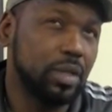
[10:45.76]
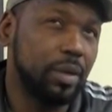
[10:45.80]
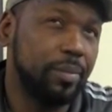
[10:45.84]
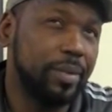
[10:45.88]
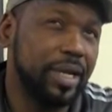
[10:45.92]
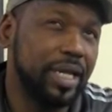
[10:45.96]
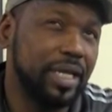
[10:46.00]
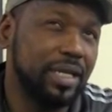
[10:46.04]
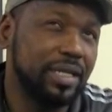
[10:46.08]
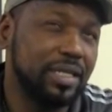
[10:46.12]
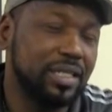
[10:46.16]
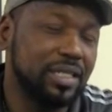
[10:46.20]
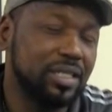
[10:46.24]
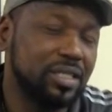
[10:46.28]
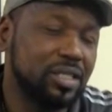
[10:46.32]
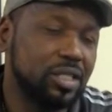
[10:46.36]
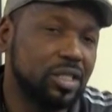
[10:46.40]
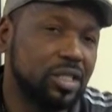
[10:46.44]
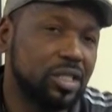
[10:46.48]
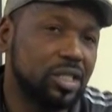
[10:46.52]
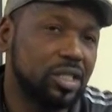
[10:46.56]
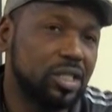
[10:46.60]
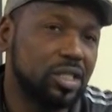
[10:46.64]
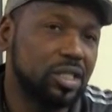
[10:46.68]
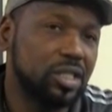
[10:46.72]

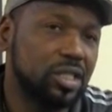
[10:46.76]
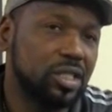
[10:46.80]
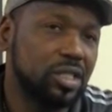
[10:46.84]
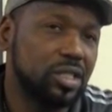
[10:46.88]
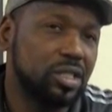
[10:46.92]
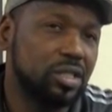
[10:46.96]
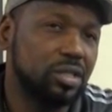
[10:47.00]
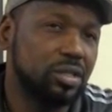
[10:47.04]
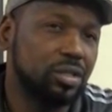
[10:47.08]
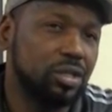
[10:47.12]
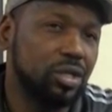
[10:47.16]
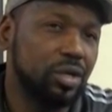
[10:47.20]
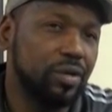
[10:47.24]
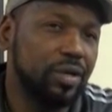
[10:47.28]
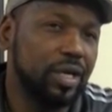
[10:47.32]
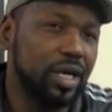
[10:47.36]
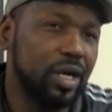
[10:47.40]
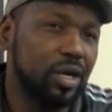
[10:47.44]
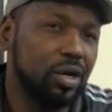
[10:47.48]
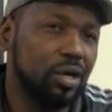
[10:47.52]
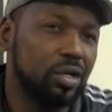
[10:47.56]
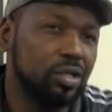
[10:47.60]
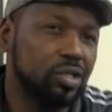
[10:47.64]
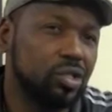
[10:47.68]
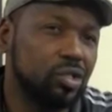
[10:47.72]
2-year
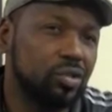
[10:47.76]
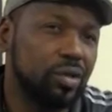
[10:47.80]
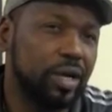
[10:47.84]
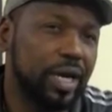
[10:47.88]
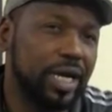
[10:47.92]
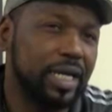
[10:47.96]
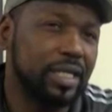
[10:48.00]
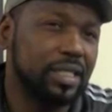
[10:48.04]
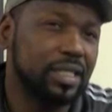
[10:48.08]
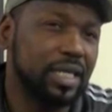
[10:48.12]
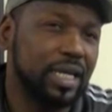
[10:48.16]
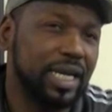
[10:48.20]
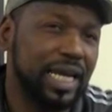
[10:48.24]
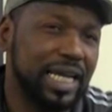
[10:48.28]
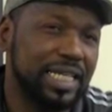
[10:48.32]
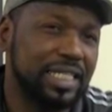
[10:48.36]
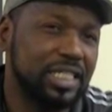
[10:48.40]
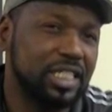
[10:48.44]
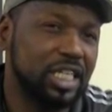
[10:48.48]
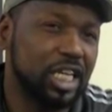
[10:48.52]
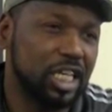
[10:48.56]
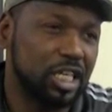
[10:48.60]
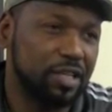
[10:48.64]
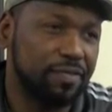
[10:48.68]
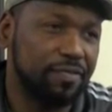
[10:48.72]
contract, and I had
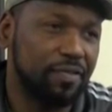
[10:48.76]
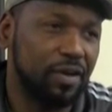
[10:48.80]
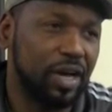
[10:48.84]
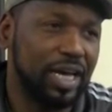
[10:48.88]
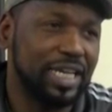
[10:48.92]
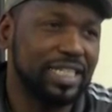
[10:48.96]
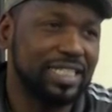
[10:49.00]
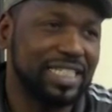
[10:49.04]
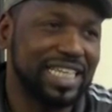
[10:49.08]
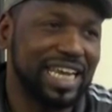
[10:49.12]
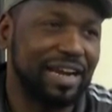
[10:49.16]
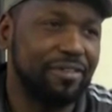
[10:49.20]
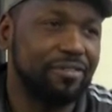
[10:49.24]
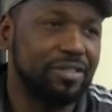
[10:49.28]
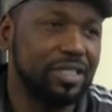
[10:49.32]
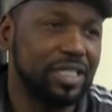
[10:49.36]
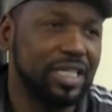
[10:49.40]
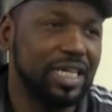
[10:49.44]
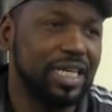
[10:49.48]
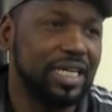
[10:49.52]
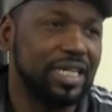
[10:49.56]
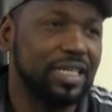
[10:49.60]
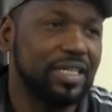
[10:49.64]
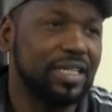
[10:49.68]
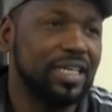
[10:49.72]
6 fights
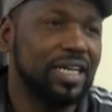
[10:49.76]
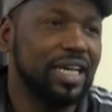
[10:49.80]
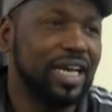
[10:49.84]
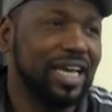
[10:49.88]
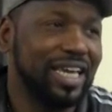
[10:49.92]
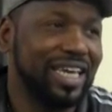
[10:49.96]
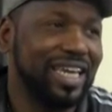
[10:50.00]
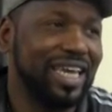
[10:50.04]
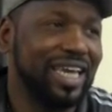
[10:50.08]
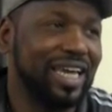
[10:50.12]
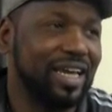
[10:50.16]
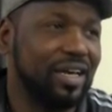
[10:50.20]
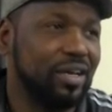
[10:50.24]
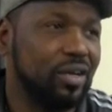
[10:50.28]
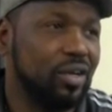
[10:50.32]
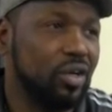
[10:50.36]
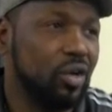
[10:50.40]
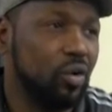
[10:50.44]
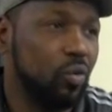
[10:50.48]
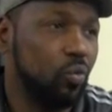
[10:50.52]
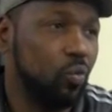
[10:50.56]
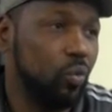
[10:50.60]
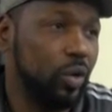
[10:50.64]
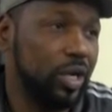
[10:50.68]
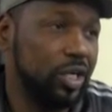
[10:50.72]
guaranteed a year,
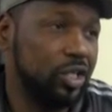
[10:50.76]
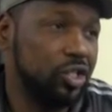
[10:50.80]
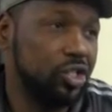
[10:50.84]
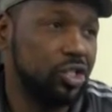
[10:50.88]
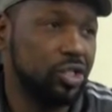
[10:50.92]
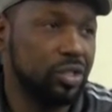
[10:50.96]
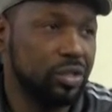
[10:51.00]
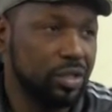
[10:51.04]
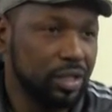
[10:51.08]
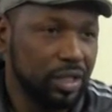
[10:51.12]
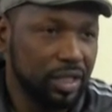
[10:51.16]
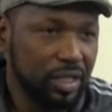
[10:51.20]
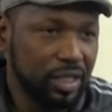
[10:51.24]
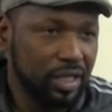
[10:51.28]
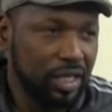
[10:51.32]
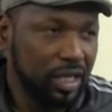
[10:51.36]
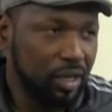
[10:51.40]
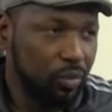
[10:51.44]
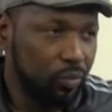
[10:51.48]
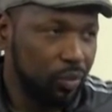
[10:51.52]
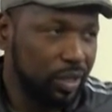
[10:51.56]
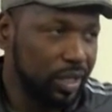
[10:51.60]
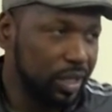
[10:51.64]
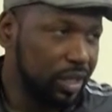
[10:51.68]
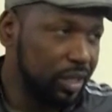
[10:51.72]
which
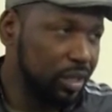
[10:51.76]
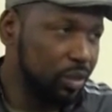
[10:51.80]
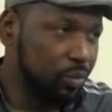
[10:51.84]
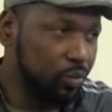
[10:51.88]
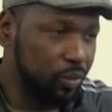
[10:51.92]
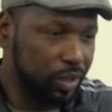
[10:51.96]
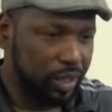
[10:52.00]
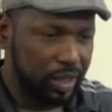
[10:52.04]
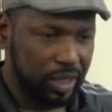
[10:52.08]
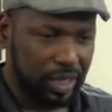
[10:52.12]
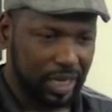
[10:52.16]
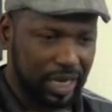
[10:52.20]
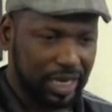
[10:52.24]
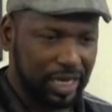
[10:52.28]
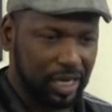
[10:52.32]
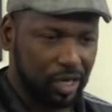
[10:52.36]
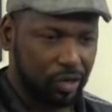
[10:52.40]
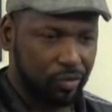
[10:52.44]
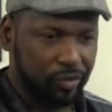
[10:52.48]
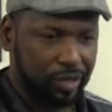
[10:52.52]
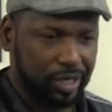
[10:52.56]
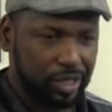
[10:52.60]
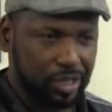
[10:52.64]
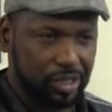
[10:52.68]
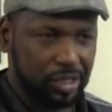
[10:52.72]
with the
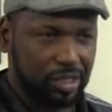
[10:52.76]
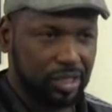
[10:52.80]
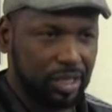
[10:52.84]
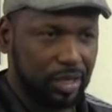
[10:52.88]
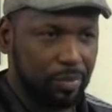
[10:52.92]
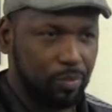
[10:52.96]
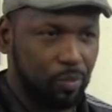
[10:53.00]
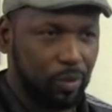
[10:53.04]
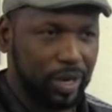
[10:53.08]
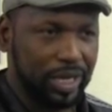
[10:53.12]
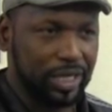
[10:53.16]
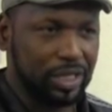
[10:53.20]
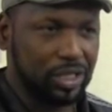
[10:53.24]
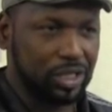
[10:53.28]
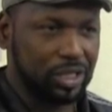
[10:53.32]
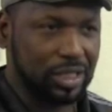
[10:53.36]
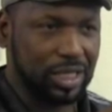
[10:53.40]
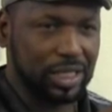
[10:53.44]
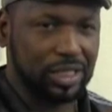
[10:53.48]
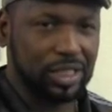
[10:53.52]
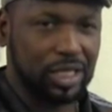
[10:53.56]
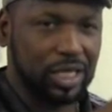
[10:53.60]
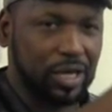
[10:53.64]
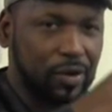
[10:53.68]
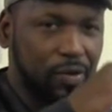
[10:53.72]
increase in wages
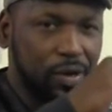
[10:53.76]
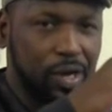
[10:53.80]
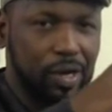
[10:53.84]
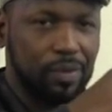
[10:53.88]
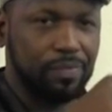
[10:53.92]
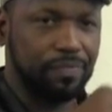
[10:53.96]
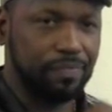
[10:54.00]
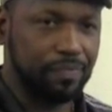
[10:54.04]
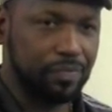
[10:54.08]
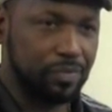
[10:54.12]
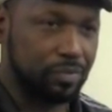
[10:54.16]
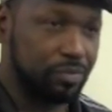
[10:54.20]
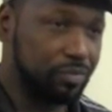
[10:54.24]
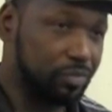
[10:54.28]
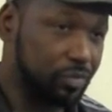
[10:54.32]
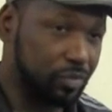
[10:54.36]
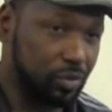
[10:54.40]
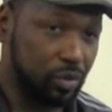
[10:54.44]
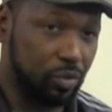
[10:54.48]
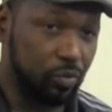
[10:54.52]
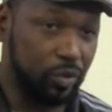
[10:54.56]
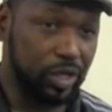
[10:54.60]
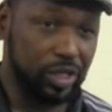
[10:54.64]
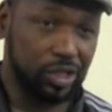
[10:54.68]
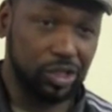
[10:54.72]
as you go along,
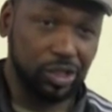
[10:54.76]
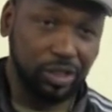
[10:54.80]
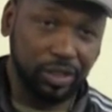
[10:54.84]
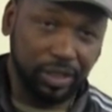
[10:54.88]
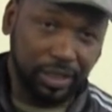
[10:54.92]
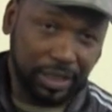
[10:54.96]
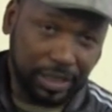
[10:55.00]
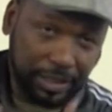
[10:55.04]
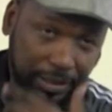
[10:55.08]
which